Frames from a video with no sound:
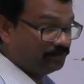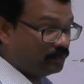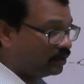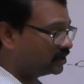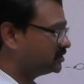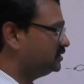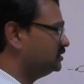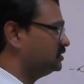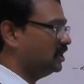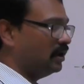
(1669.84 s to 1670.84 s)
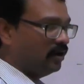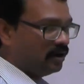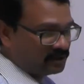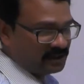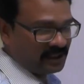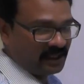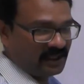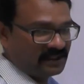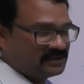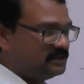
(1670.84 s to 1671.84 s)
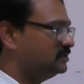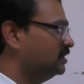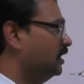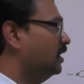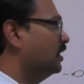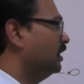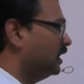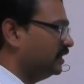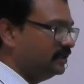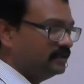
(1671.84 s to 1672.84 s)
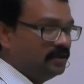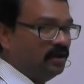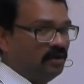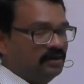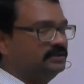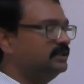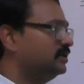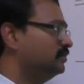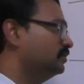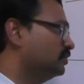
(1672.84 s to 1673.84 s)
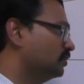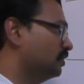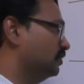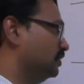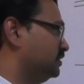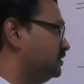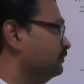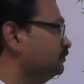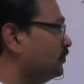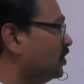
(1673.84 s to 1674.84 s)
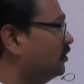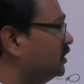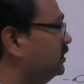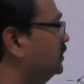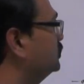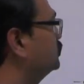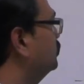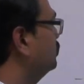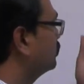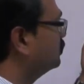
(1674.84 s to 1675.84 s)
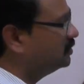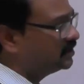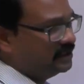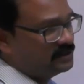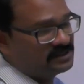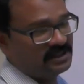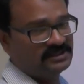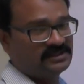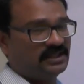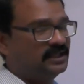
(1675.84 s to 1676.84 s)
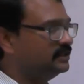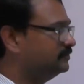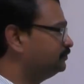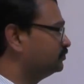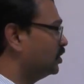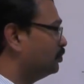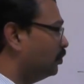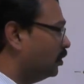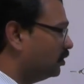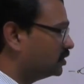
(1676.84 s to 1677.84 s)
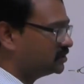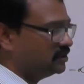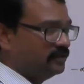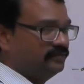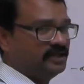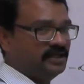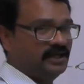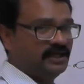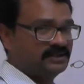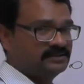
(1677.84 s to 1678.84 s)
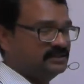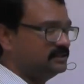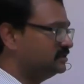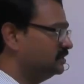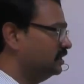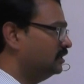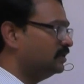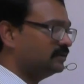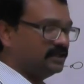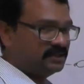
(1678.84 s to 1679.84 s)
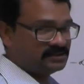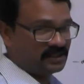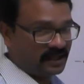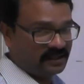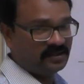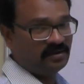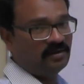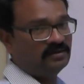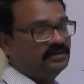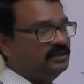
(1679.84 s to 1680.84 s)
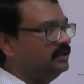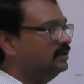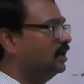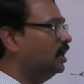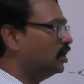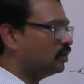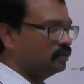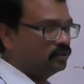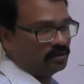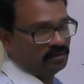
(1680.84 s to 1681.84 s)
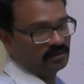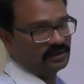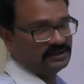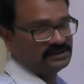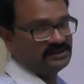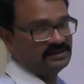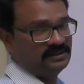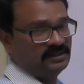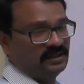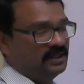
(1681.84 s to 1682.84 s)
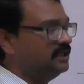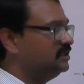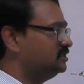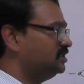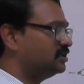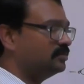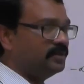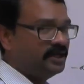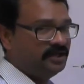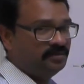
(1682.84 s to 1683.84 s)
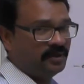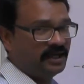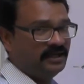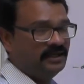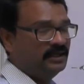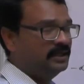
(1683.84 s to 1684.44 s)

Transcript: Portions on the real axis lying on the root locus. Okay, so rule 3 states that the portion of the real axis that is lying on the root locus is determined by